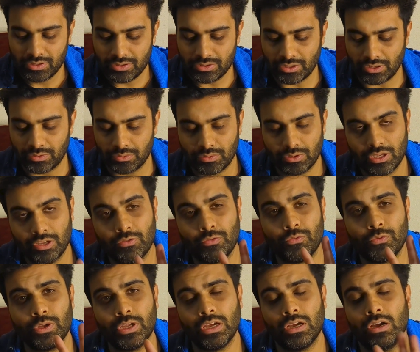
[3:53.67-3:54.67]
So
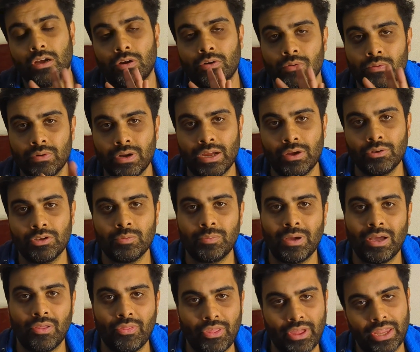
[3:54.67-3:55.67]
if we are around
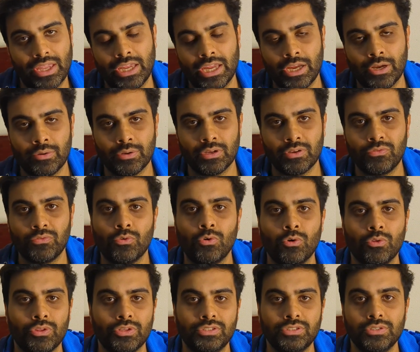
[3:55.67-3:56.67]
about that area
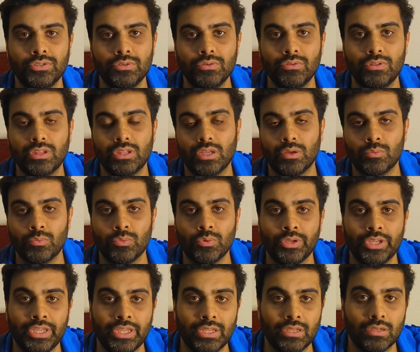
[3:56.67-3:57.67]
for the tooth and
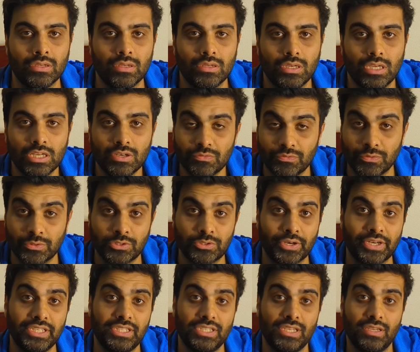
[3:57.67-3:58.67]
we
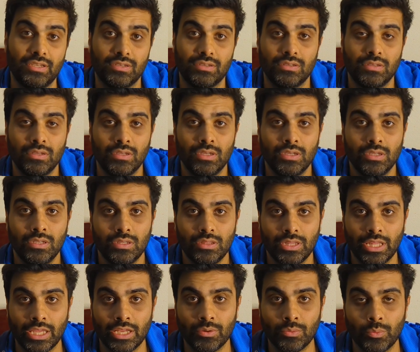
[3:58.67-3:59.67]
infiltrate it,
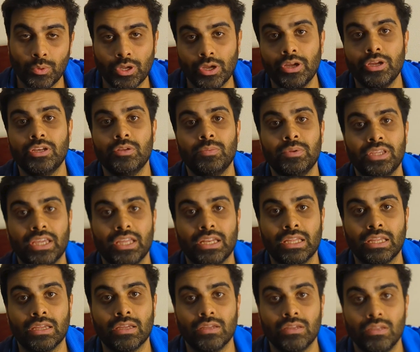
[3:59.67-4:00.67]
then we're going
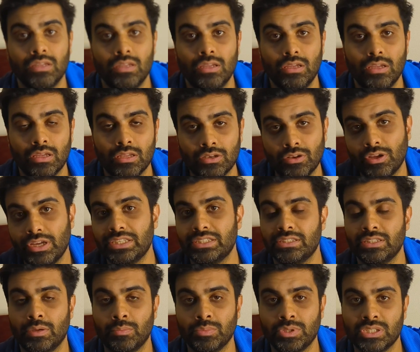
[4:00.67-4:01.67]
getting a
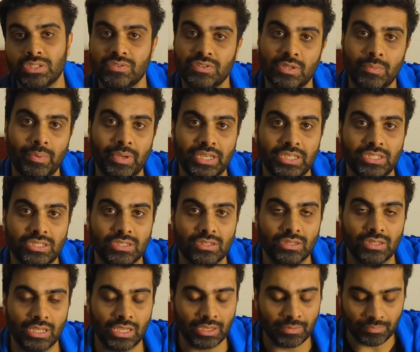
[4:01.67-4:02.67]
nice numbness for the
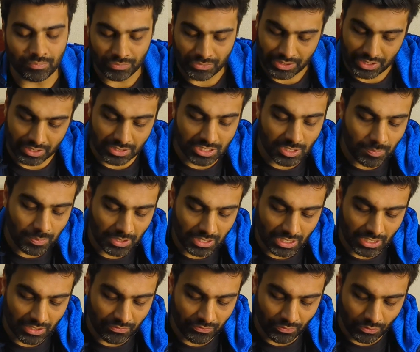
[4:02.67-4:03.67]
patient there. Now,
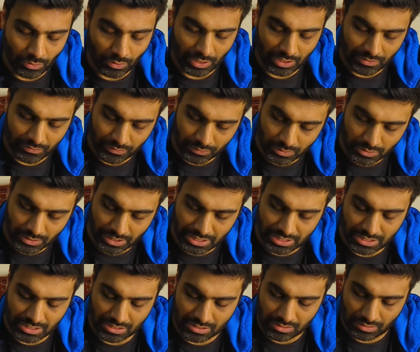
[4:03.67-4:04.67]
typically for
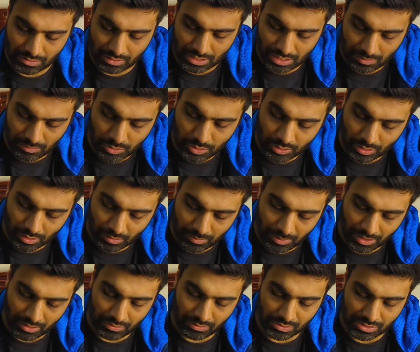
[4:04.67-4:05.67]
infiltrations on the
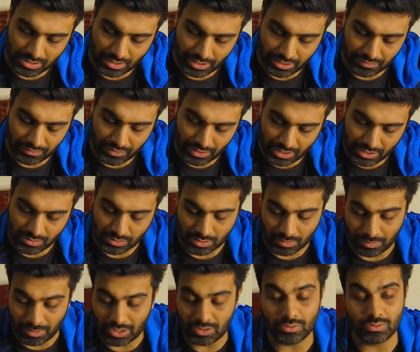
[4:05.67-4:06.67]
mucobuccal side of things, or
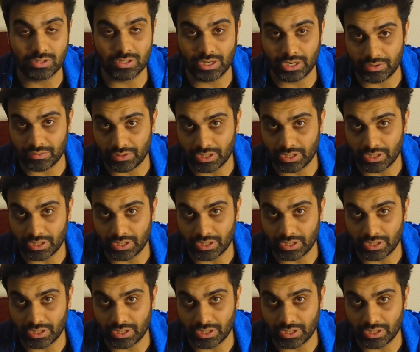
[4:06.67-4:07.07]
the buccal side